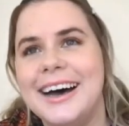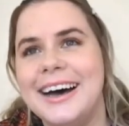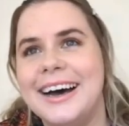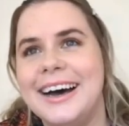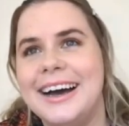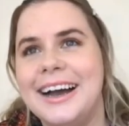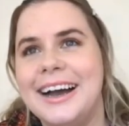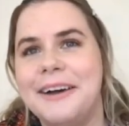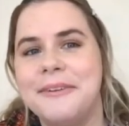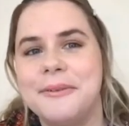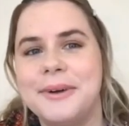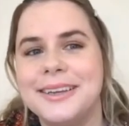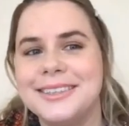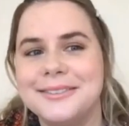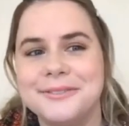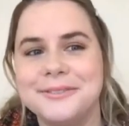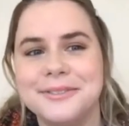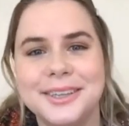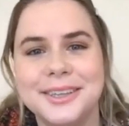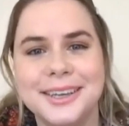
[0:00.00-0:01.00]
I
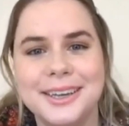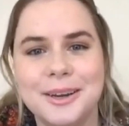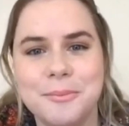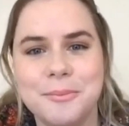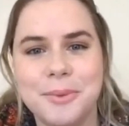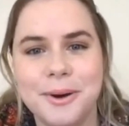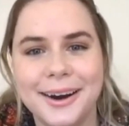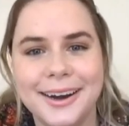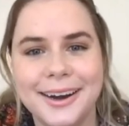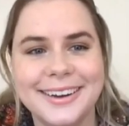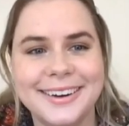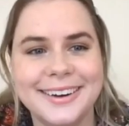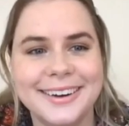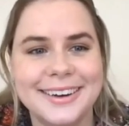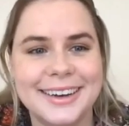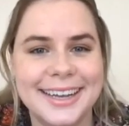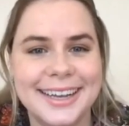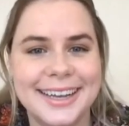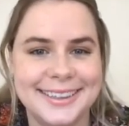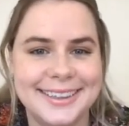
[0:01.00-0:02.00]
wasn't really a party
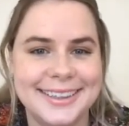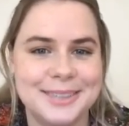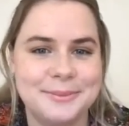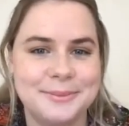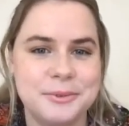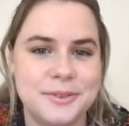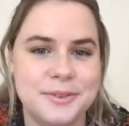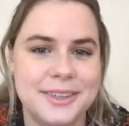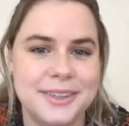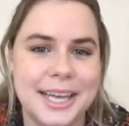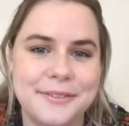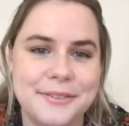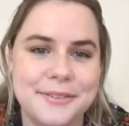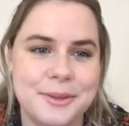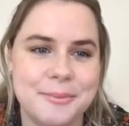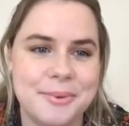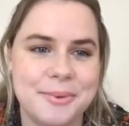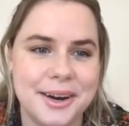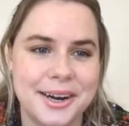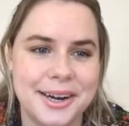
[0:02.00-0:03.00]
girl. I did this movie
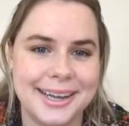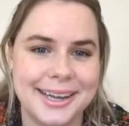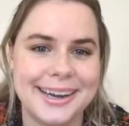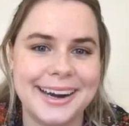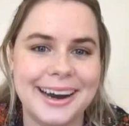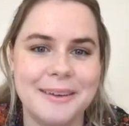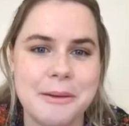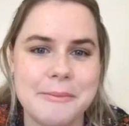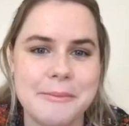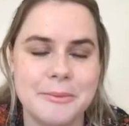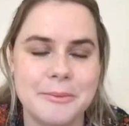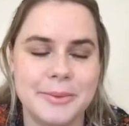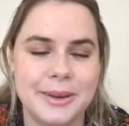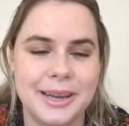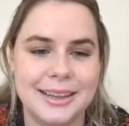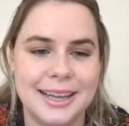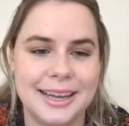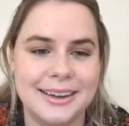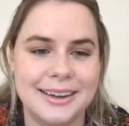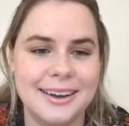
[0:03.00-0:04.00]
Life of the Party, and I remember
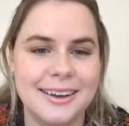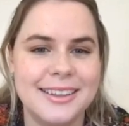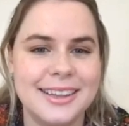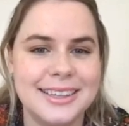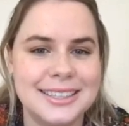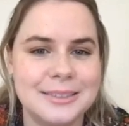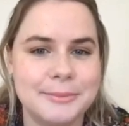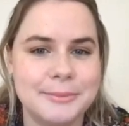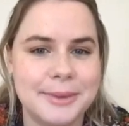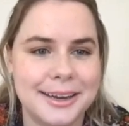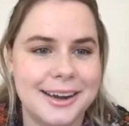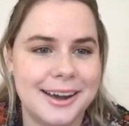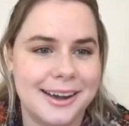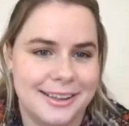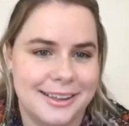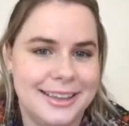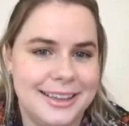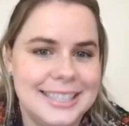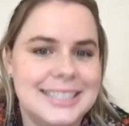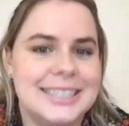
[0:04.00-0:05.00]
being like, oh, this is my
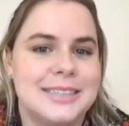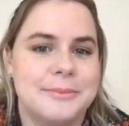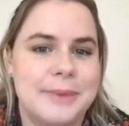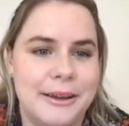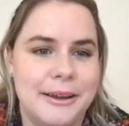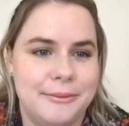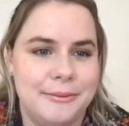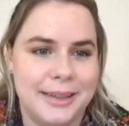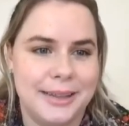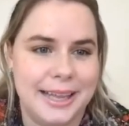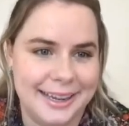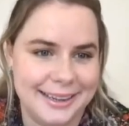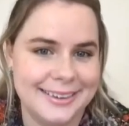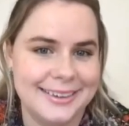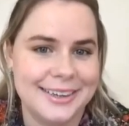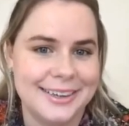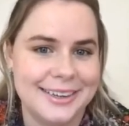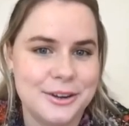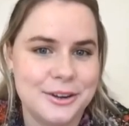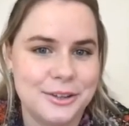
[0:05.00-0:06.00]
college. This is my
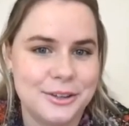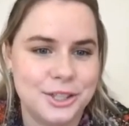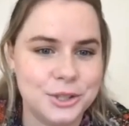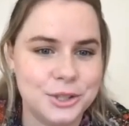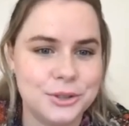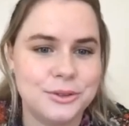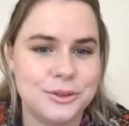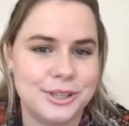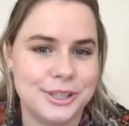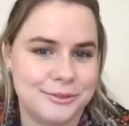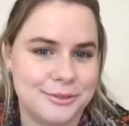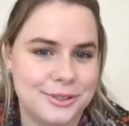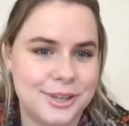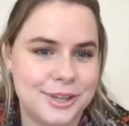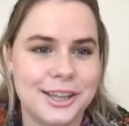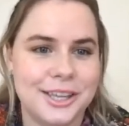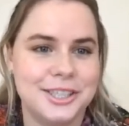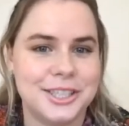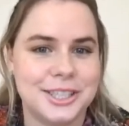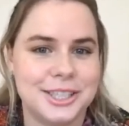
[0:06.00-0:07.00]
the
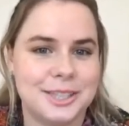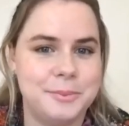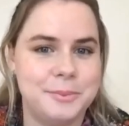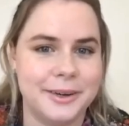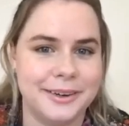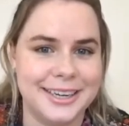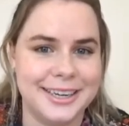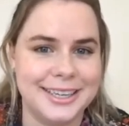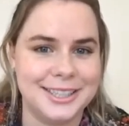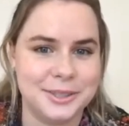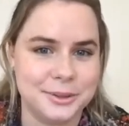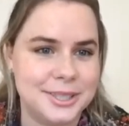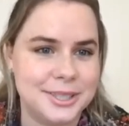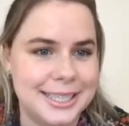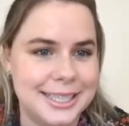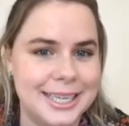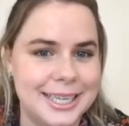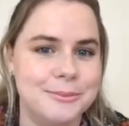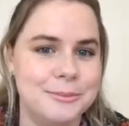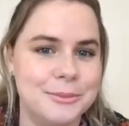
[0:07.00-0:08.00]
college experience you
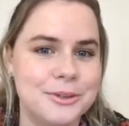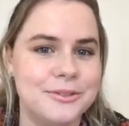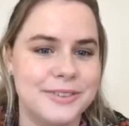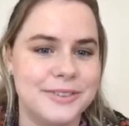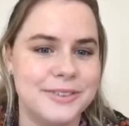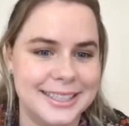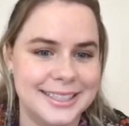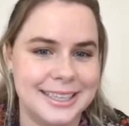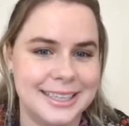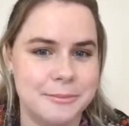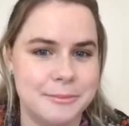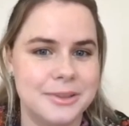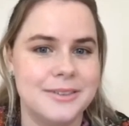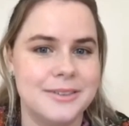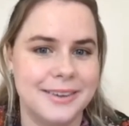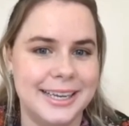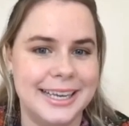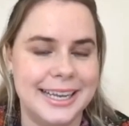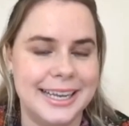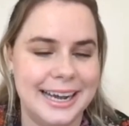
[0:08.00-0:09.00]
see in movies. I'm
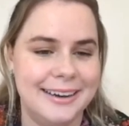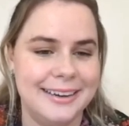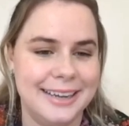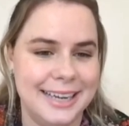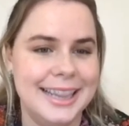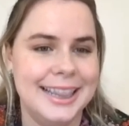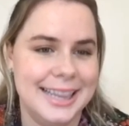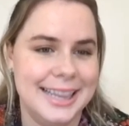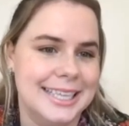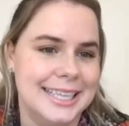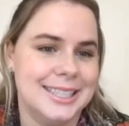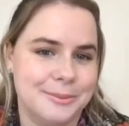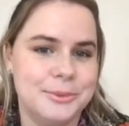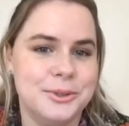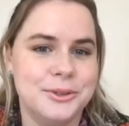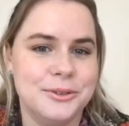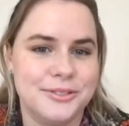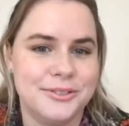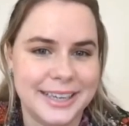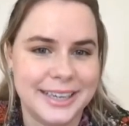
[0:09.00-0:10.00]
living it out in
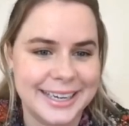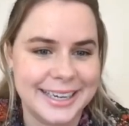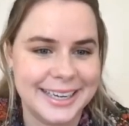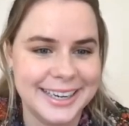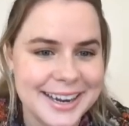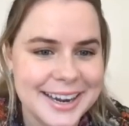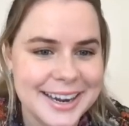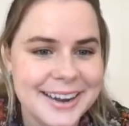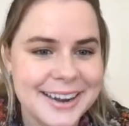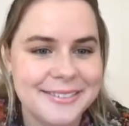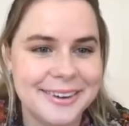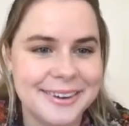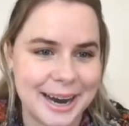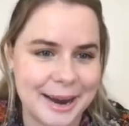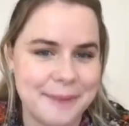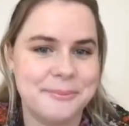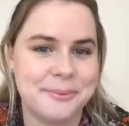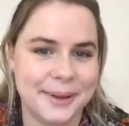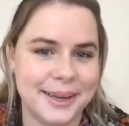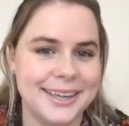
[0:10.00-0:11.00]
this movie
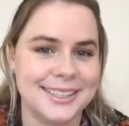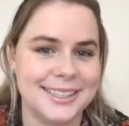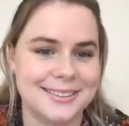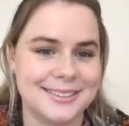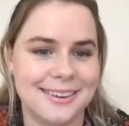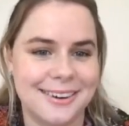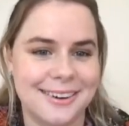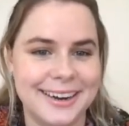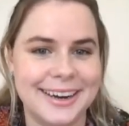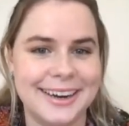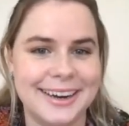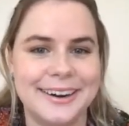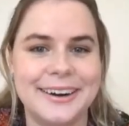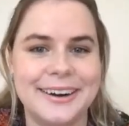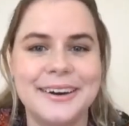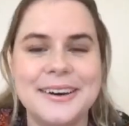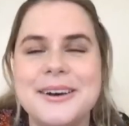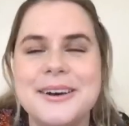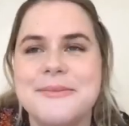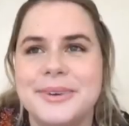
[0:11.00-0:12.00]
where I play a sorority
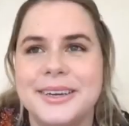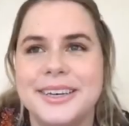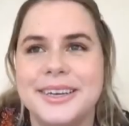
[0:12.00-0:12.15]
girl.